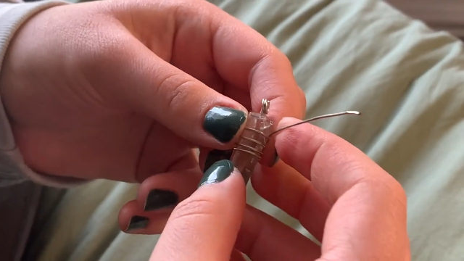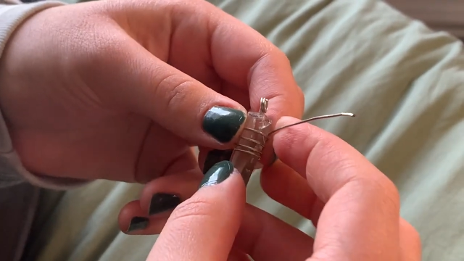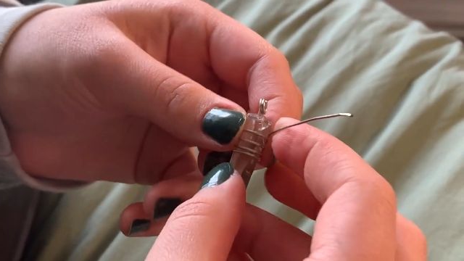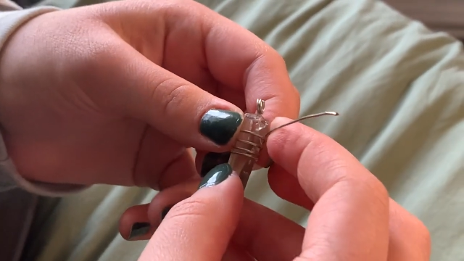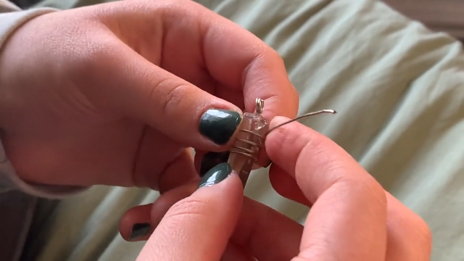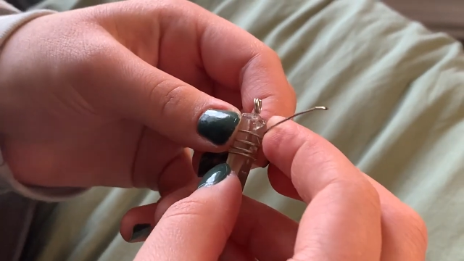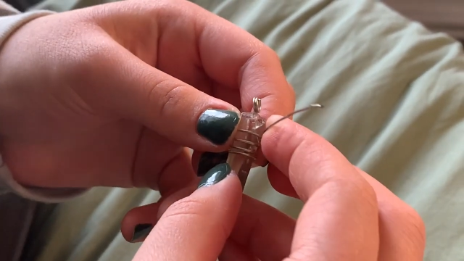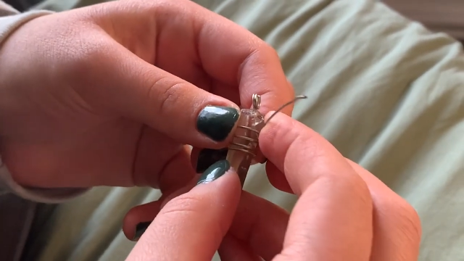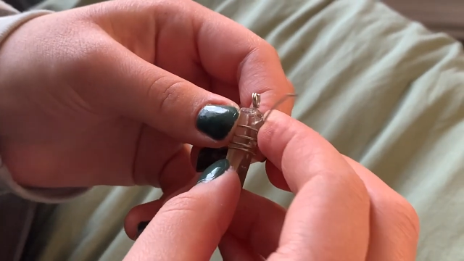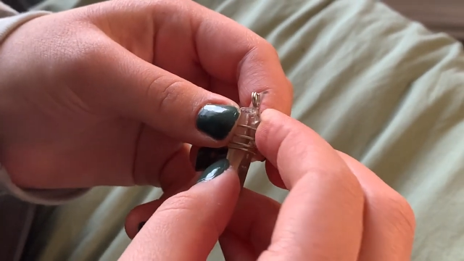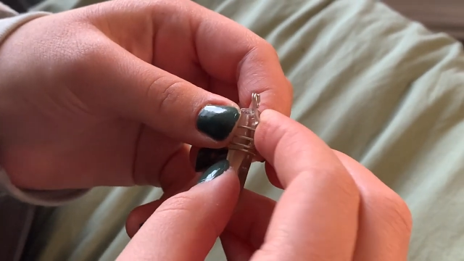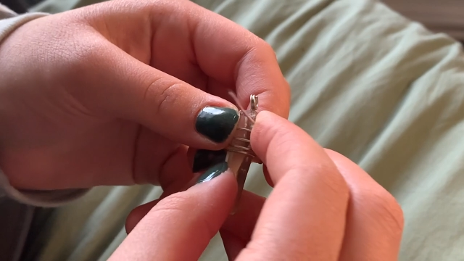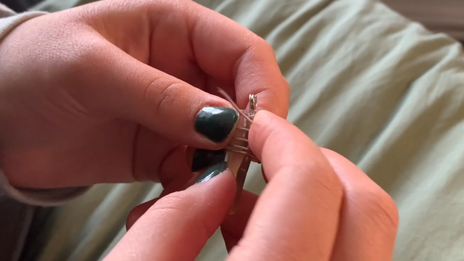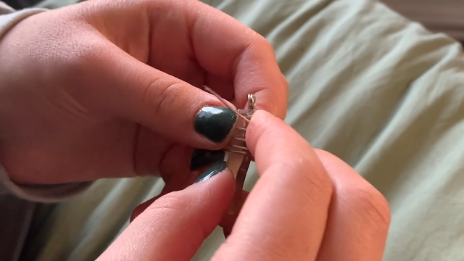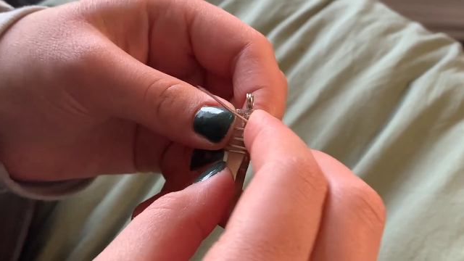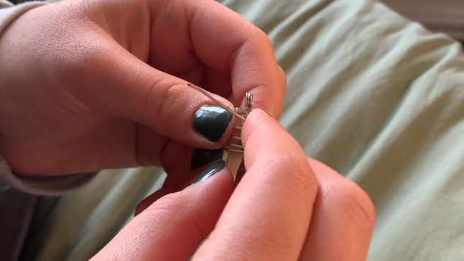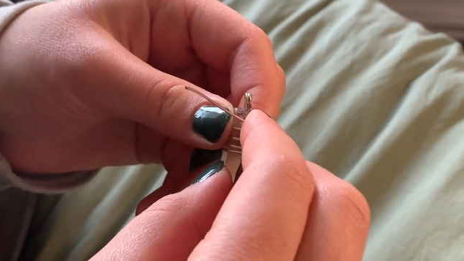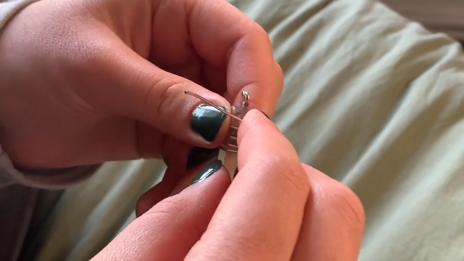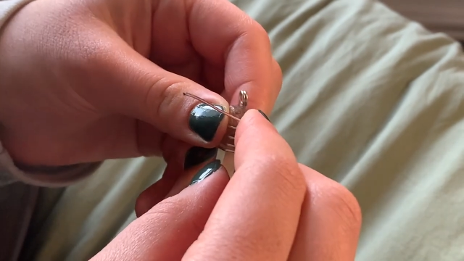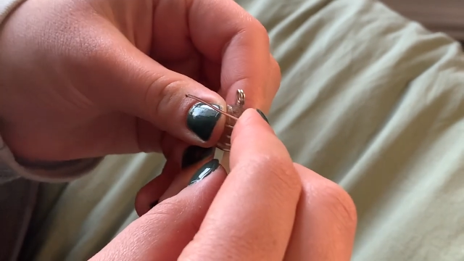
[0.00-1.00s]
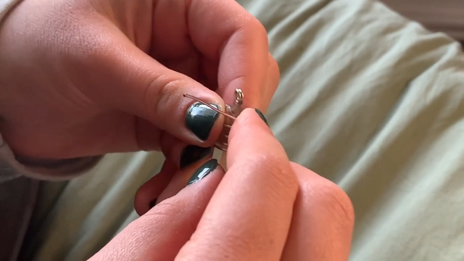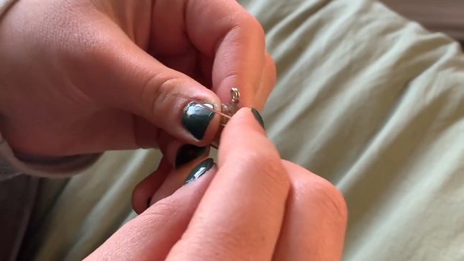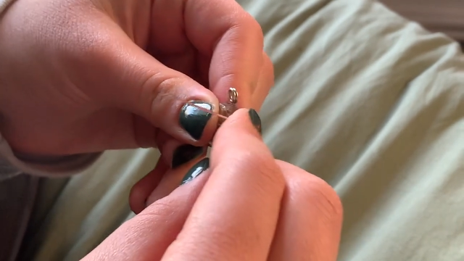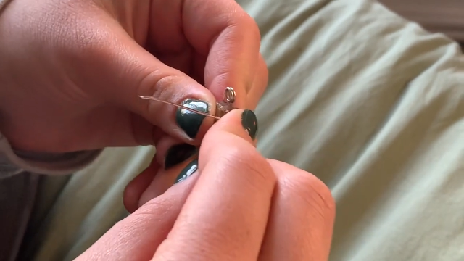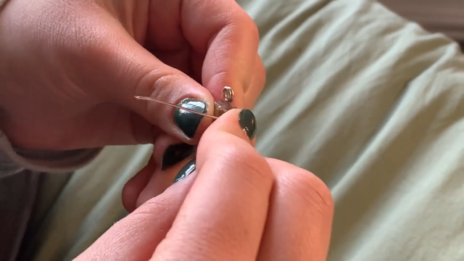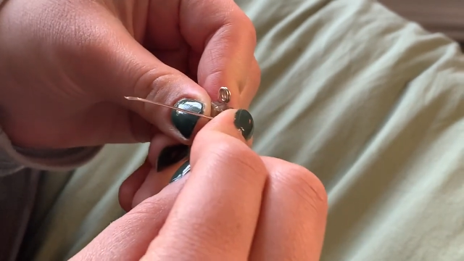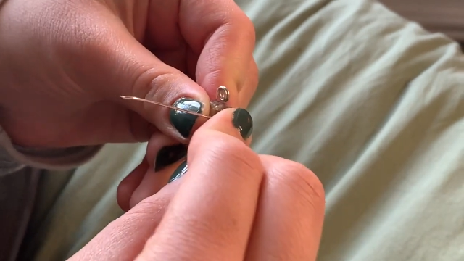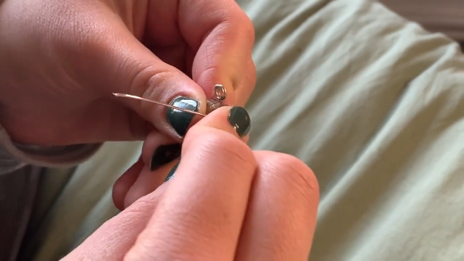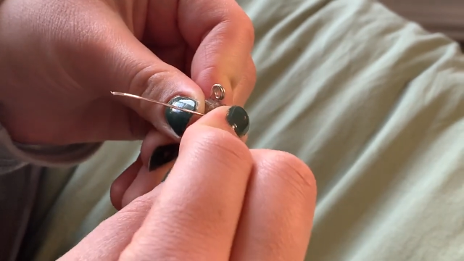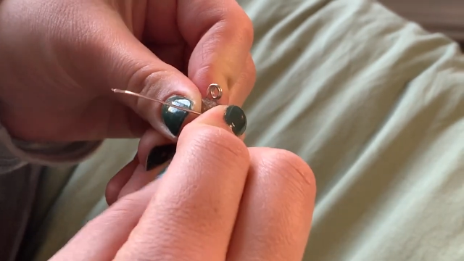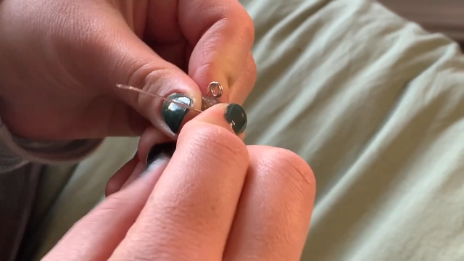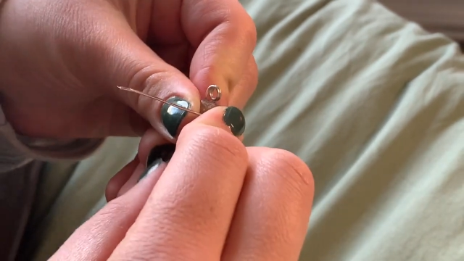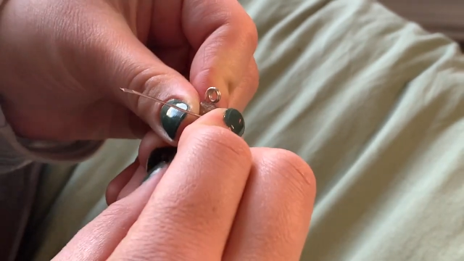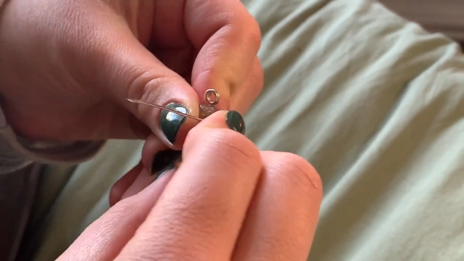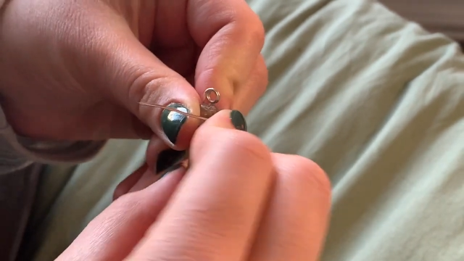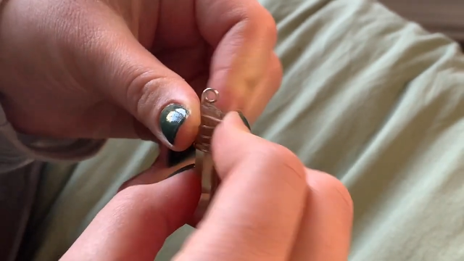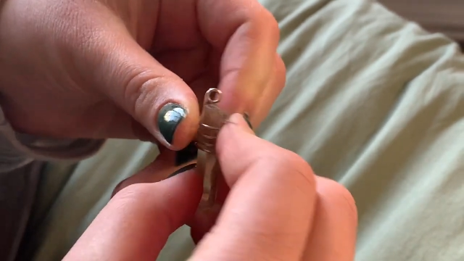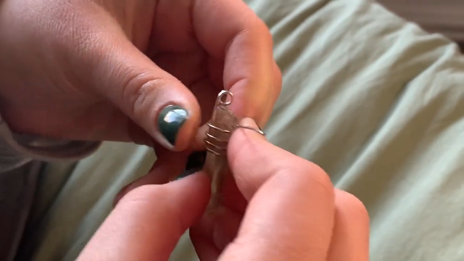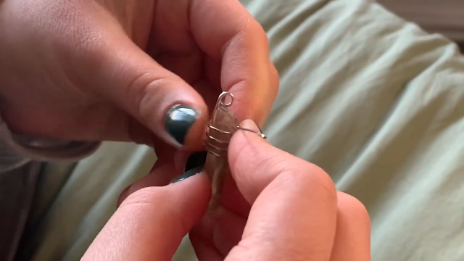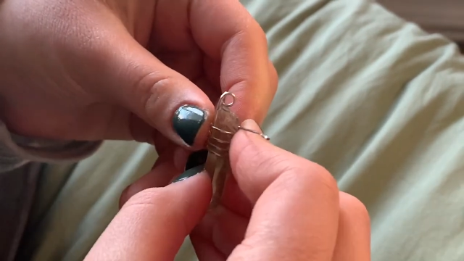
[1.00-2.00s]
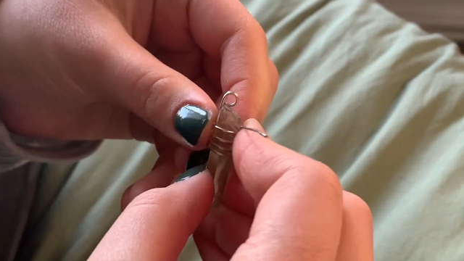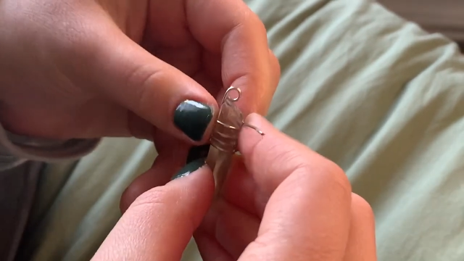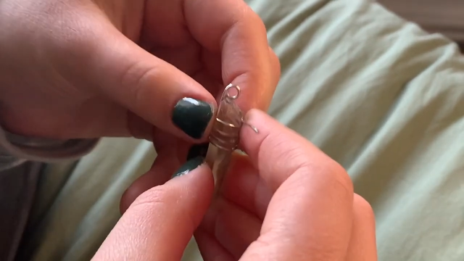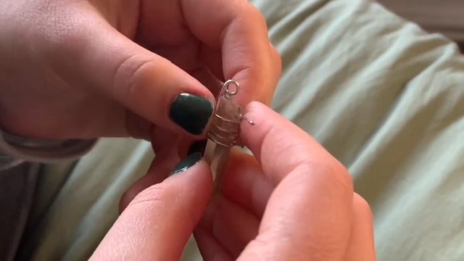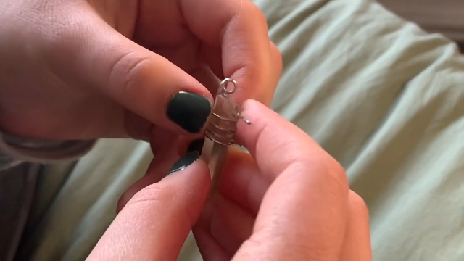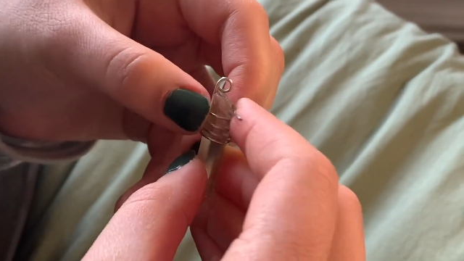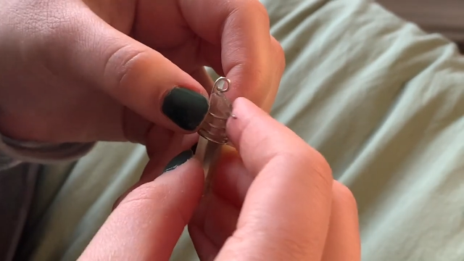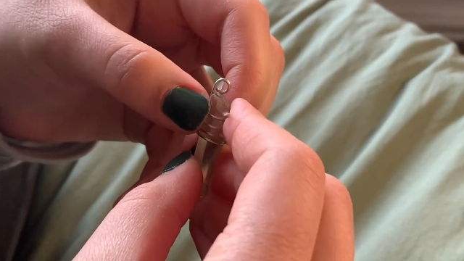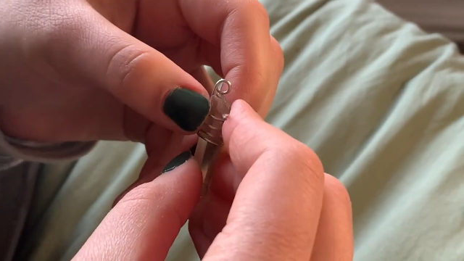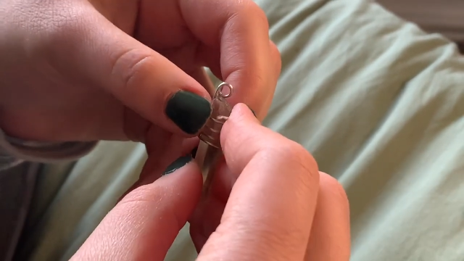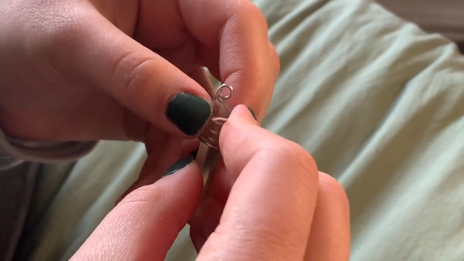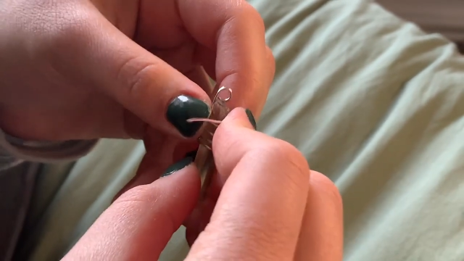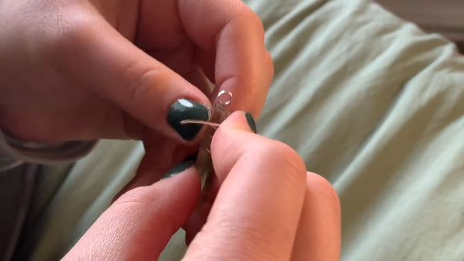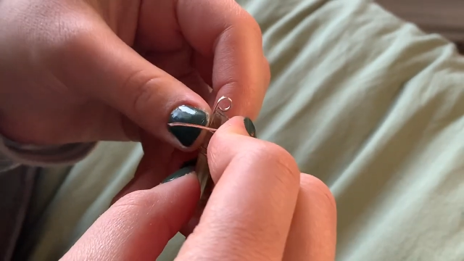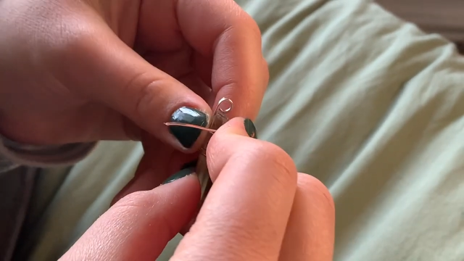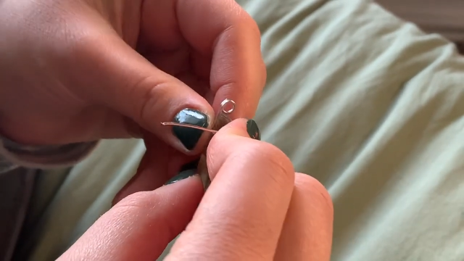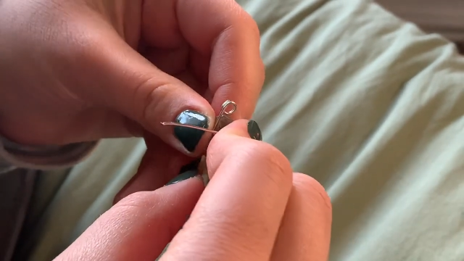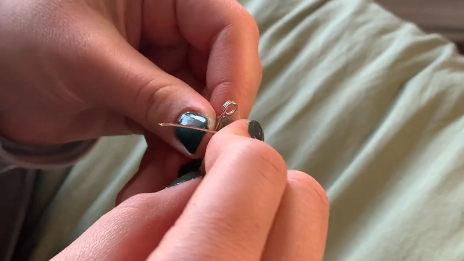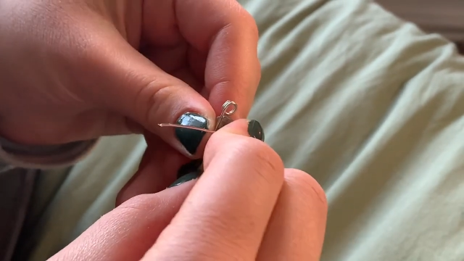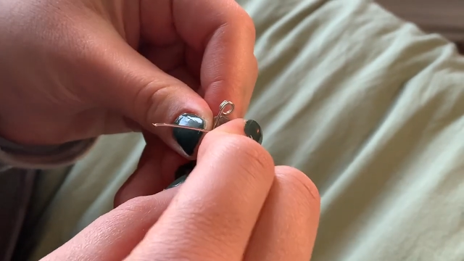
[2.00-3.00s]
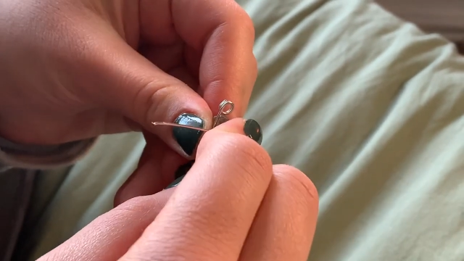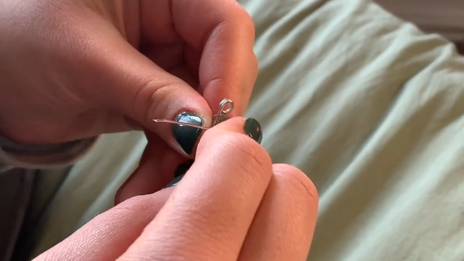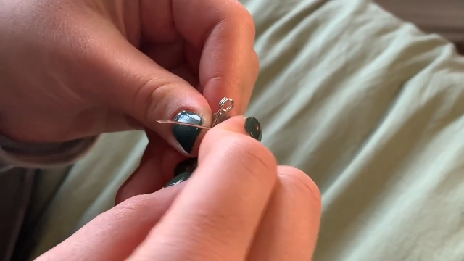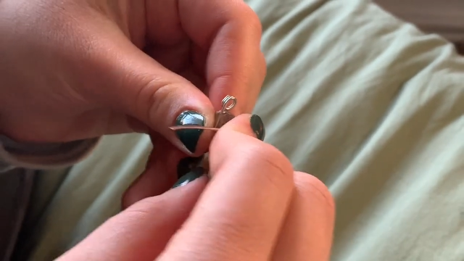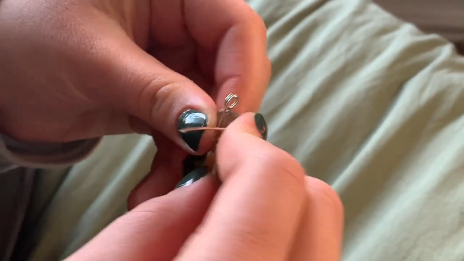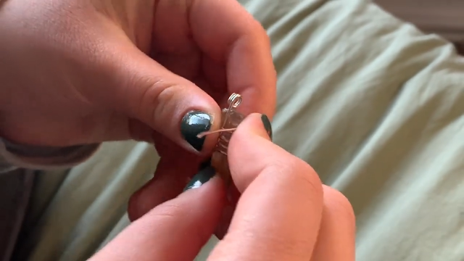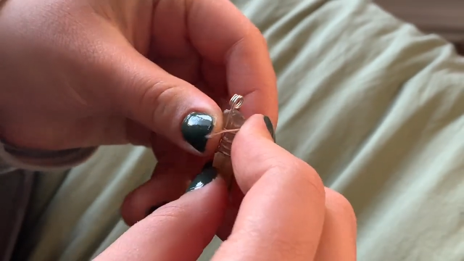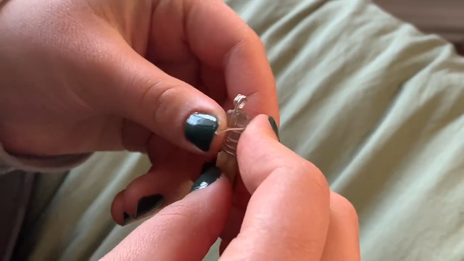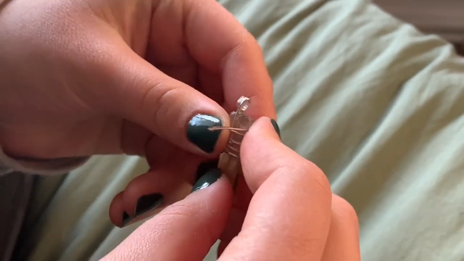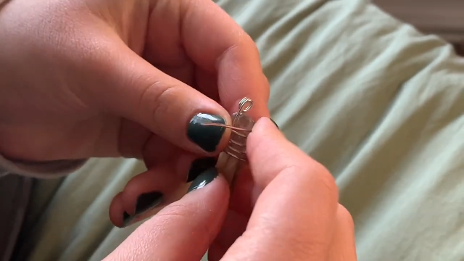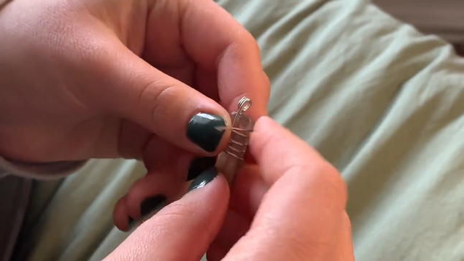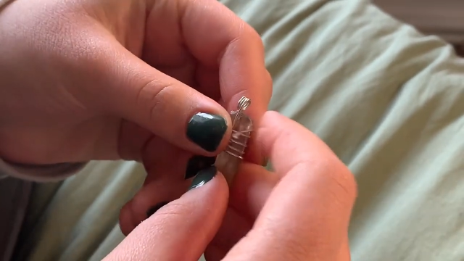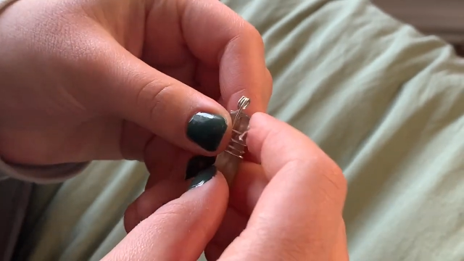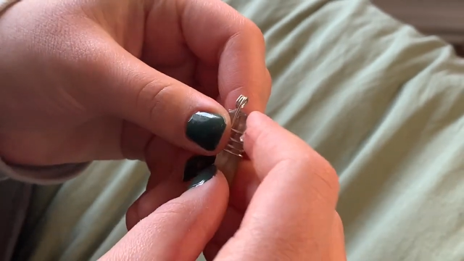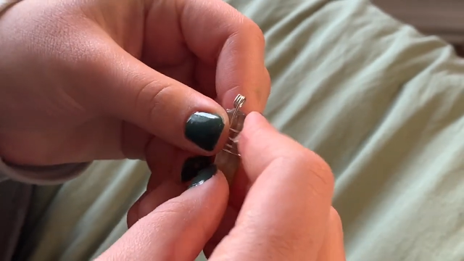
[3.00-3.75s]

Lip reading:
No face is visible, so there are no lips to read.